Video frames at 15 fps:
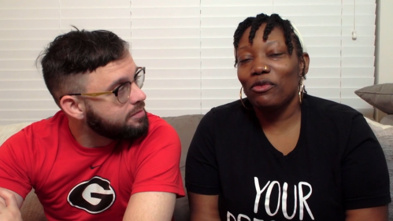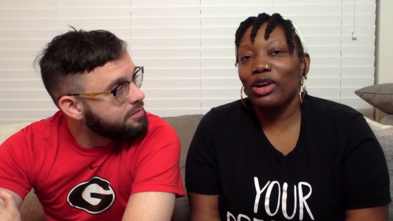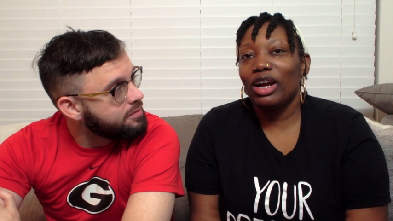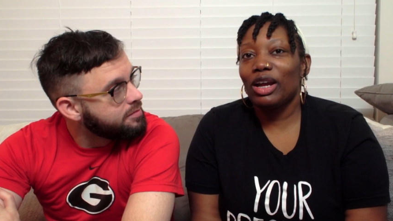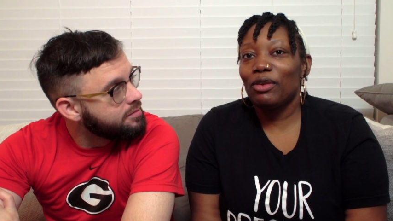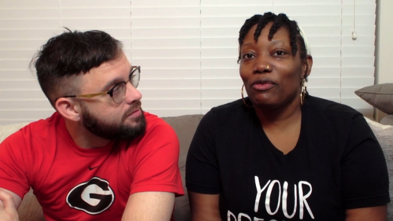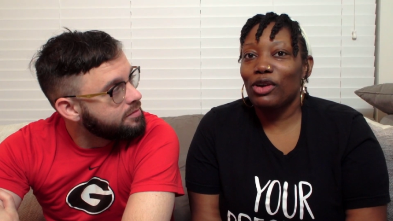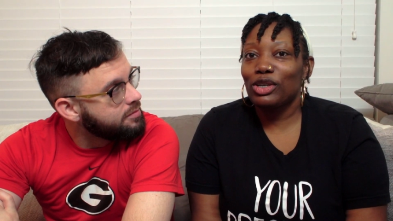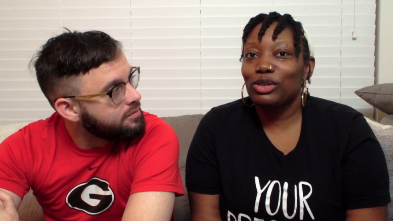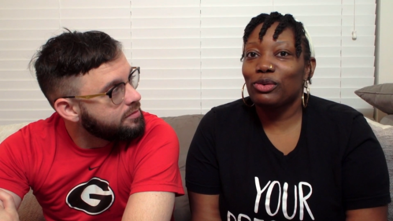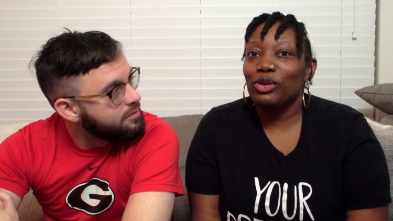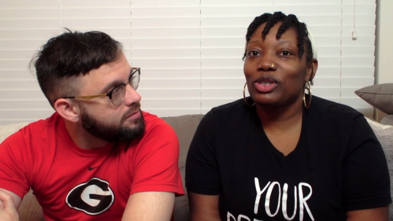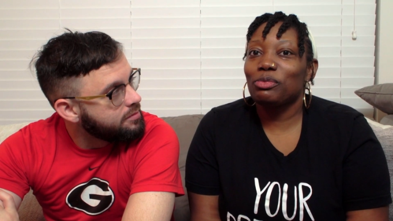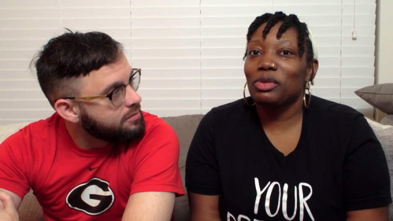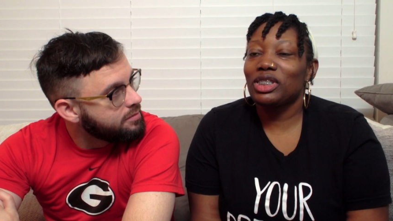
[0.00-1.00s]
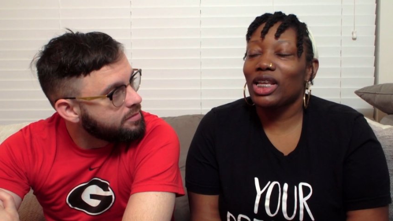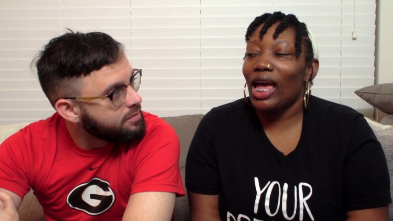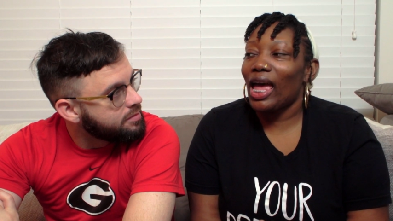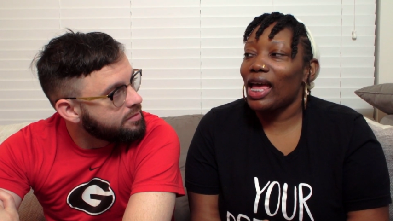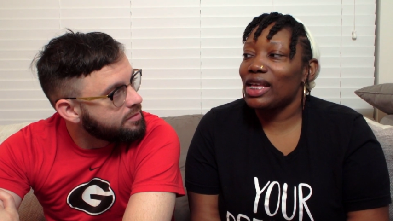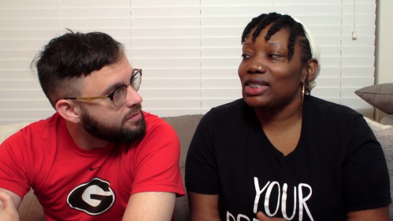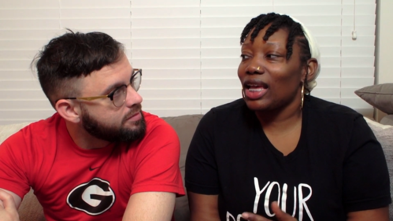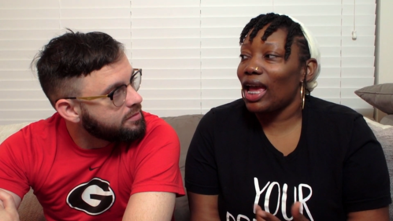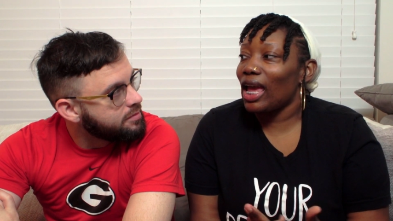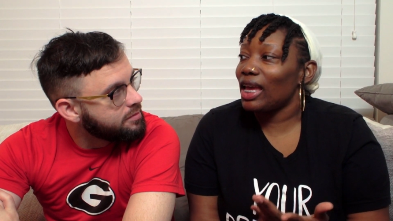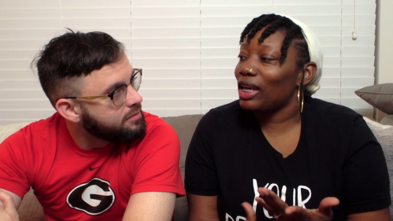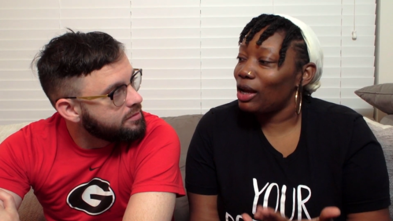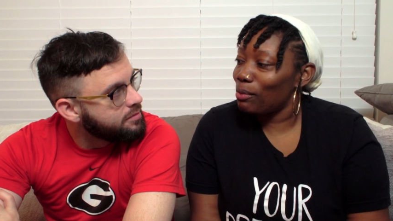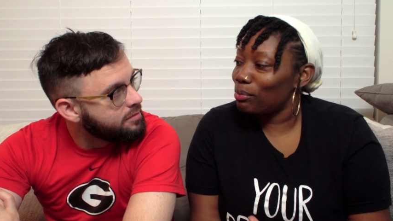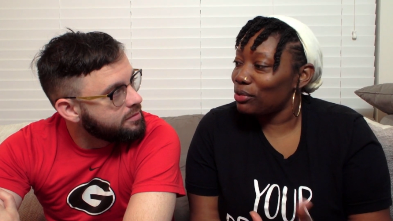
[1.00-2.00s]
Speaker 1: very first Christmas as a
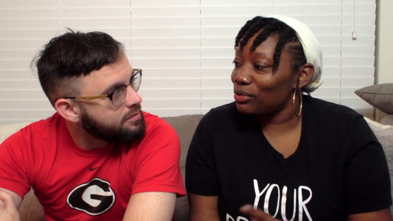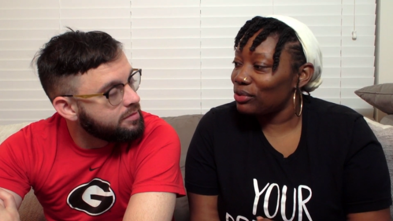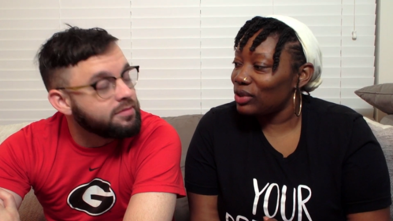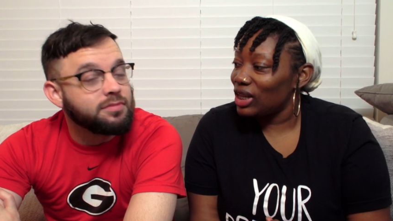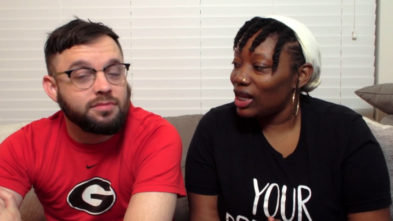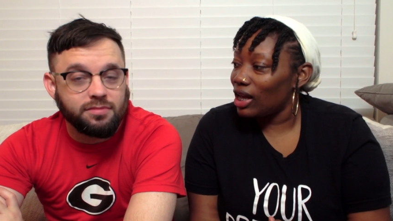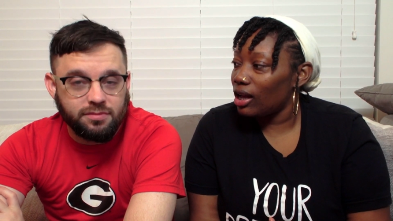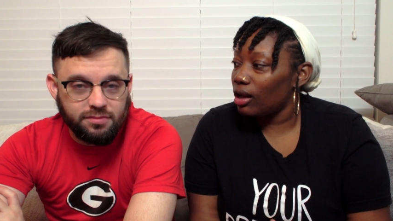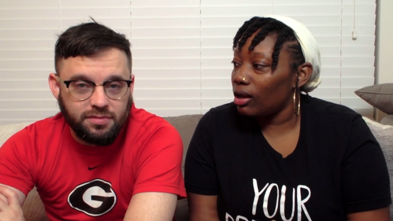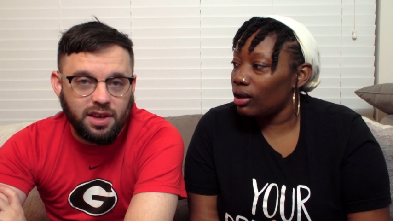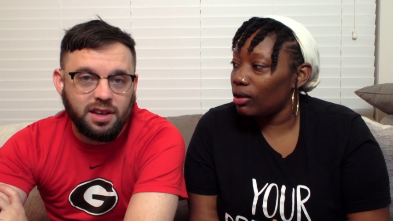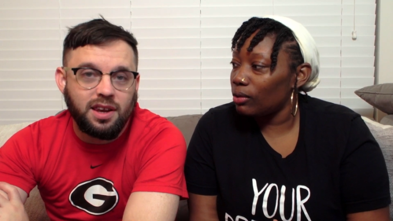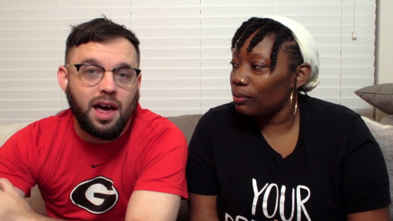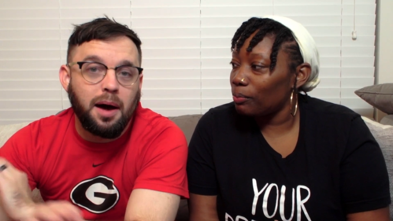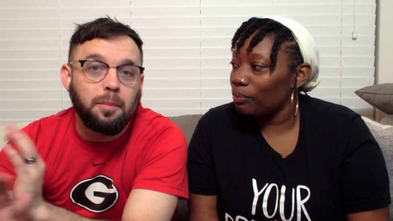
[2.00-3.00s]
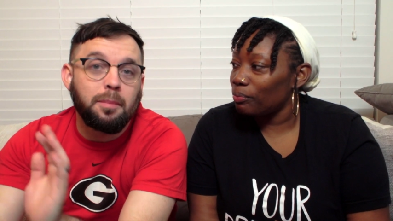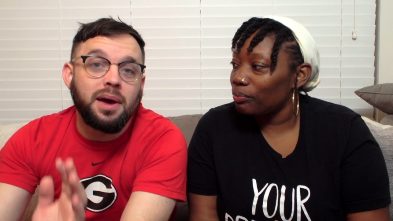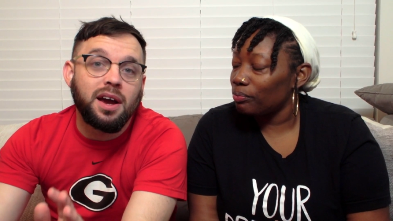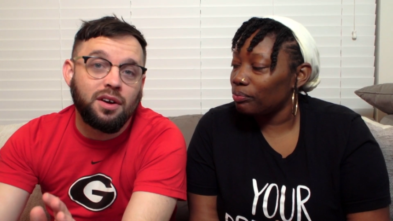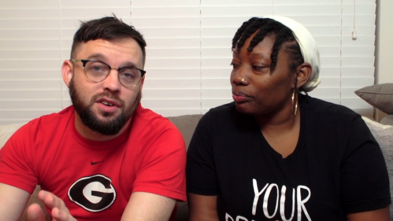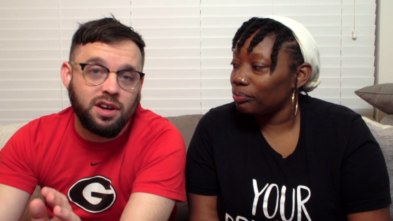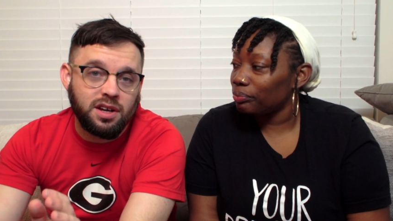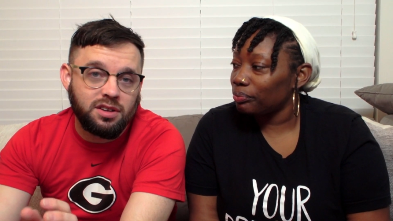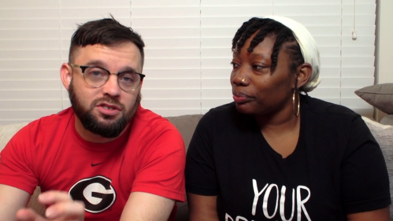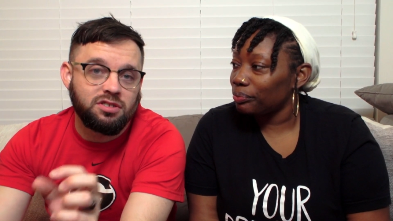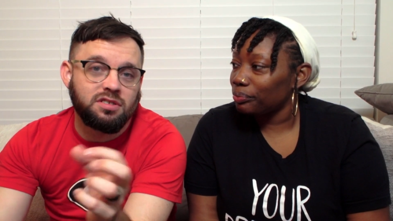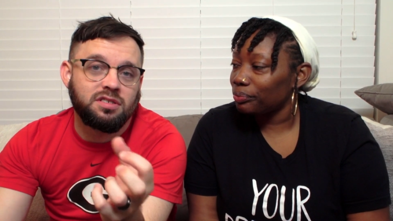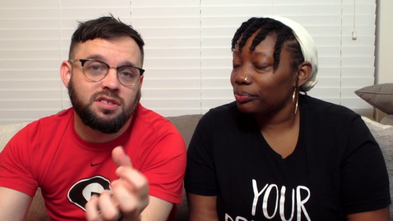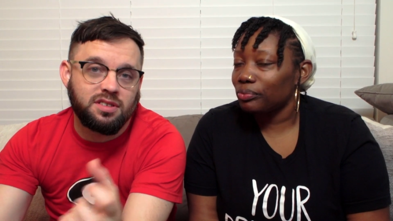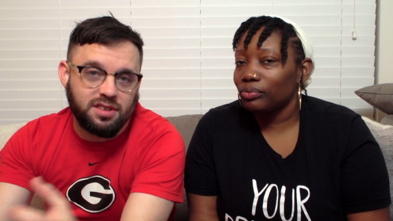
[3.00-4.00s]
couple. Mm-hmm.
Speaker 2: Not married,
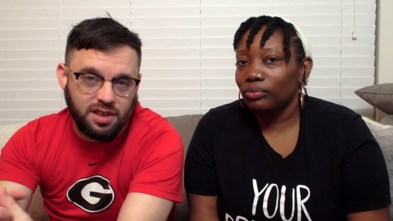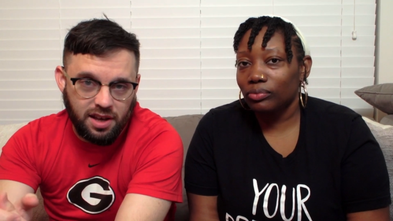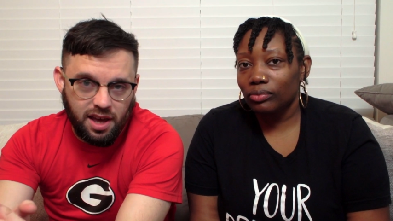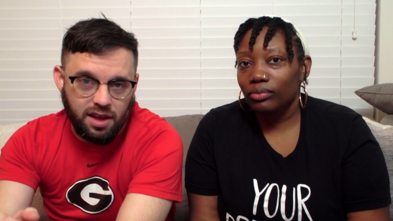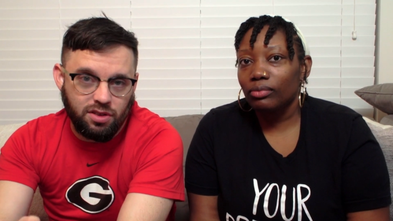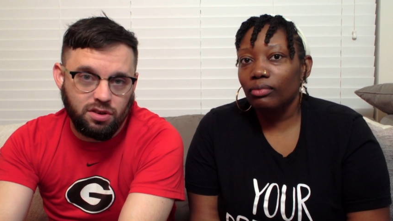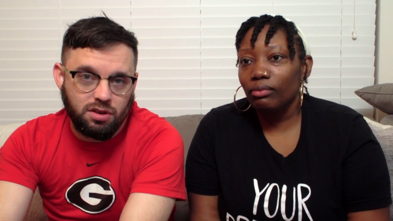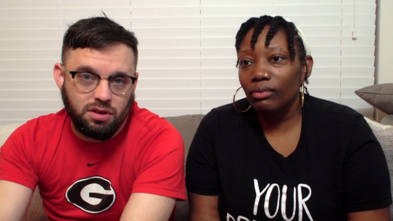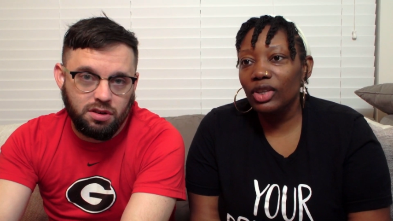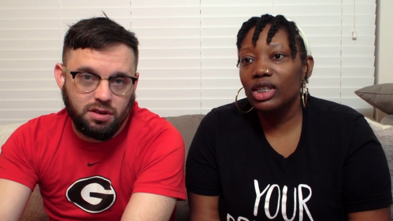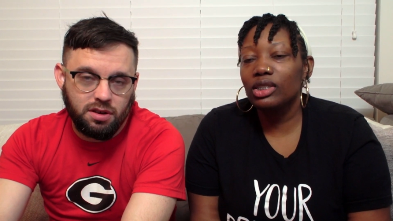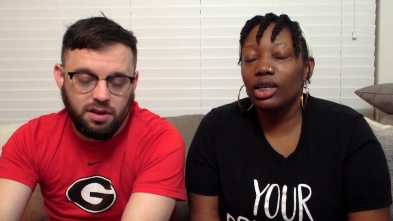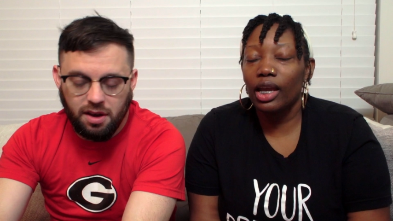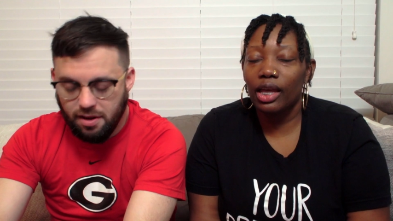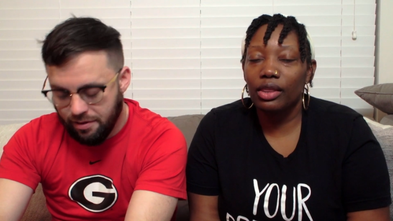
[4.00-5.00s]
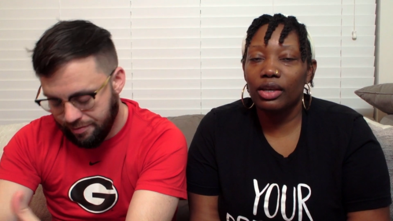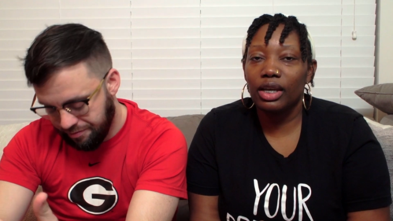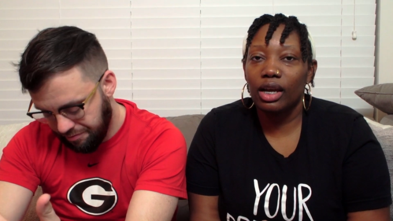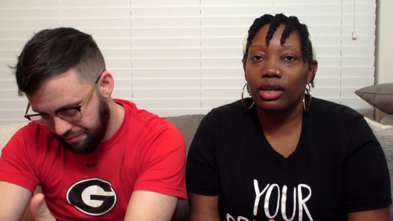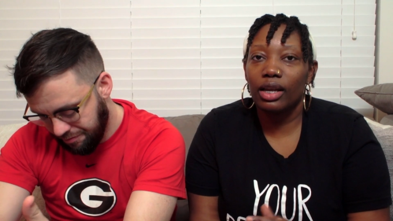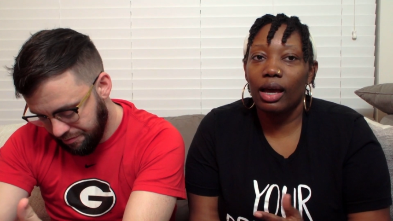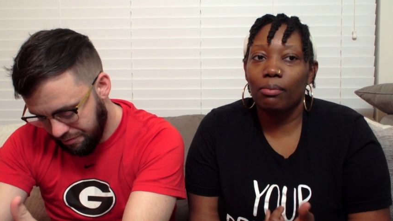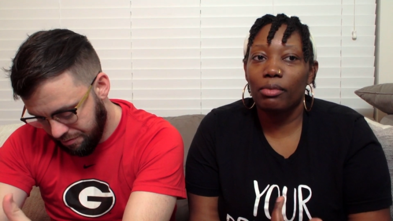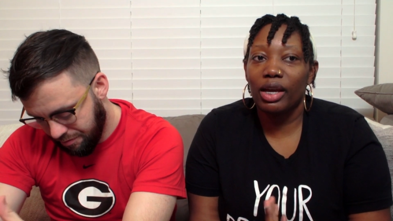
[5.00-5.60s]
just together.
Speaker 1: Together, yeah, not